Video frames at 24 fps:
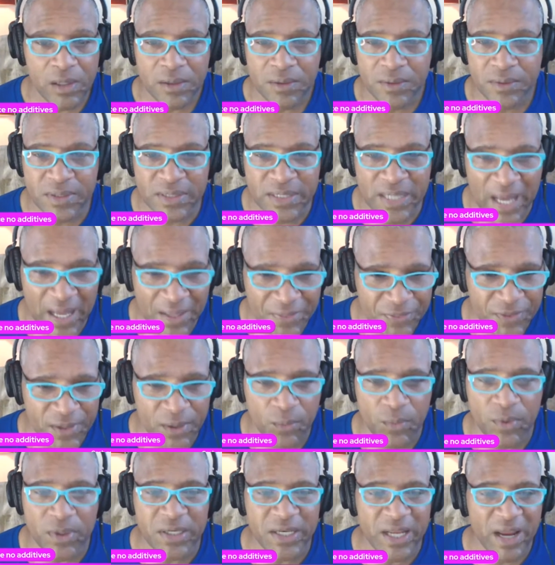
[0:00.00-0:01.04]
nothing
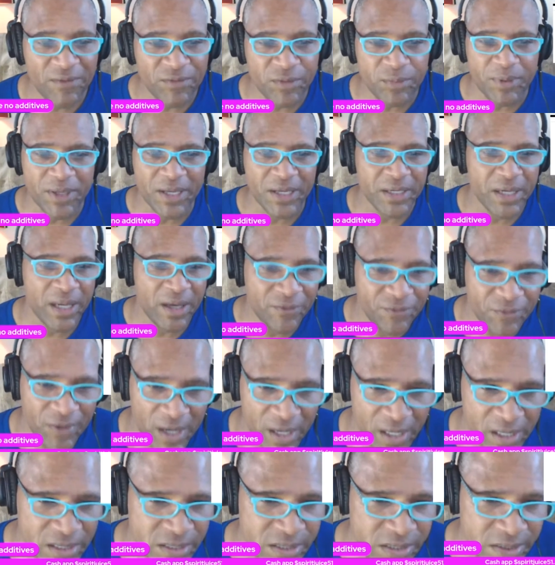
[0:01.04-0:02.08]
would never be enough for
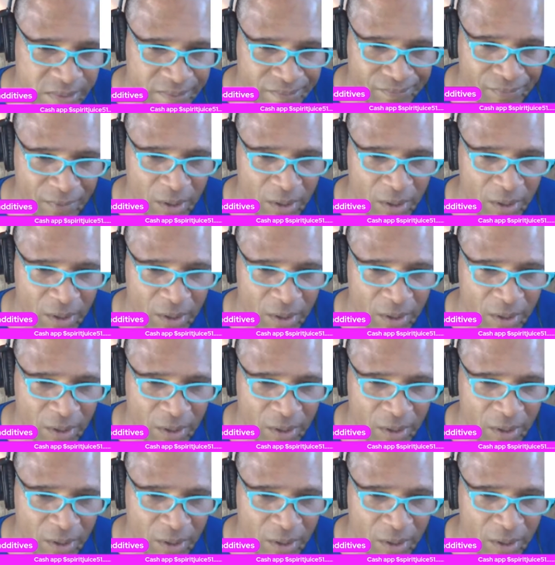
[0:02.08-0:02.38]
us.